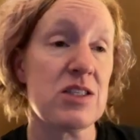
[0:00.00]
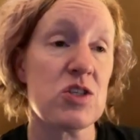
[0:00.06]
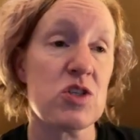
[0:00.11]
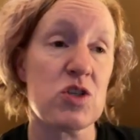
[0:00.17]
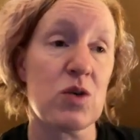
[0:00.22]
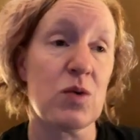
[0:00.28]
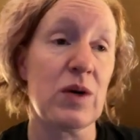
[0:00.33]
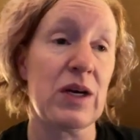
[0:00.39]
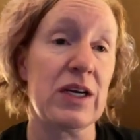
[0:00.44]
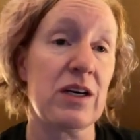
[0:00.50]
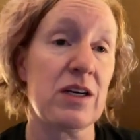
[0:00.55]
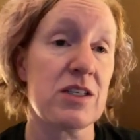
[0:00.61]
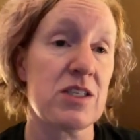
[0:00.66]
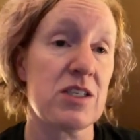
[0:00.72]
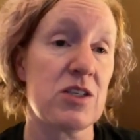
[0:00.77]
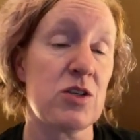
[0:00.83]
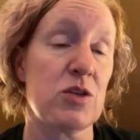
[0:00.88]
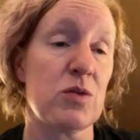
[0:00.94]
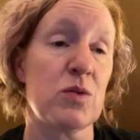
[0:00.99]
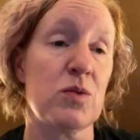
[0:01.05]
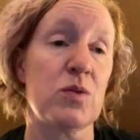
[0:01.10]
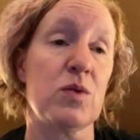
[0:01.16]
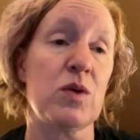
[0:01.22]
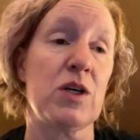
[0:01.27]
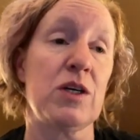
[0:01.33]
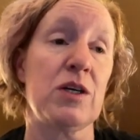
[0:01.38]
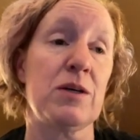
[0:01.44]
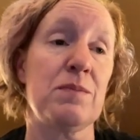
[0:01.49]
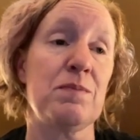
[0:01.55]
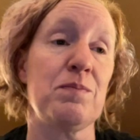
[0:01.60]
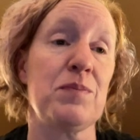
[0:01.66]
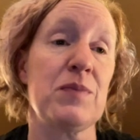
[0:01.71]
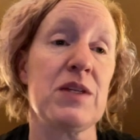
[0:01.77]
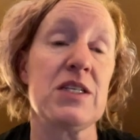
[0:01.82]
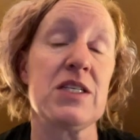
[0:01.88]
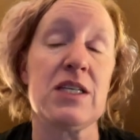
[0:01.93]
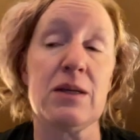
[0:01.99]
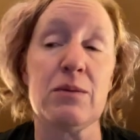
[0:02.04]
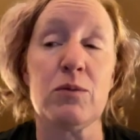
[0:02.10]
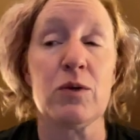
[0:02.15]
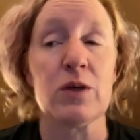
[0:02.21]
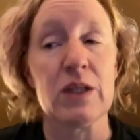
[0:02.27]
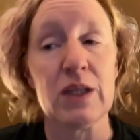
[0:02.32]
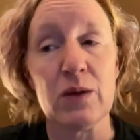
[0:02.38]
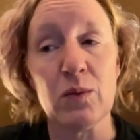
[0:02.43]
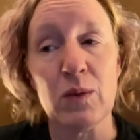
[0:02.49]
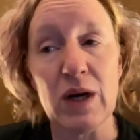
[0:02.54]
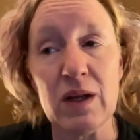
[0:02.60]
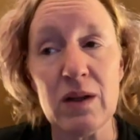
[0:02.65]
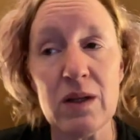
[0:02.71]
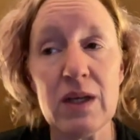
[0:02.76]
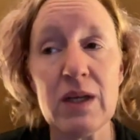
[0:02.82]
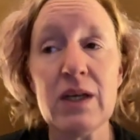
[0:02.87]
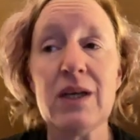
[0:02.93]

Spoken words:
So I got to know the team really well